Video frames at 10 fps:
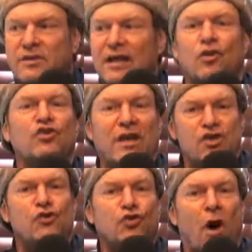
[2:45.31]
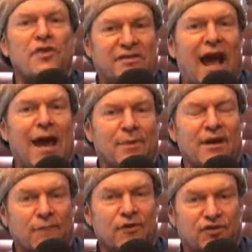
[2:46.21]
That there's issues all the time at
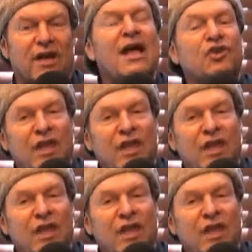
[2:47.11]
Evanston.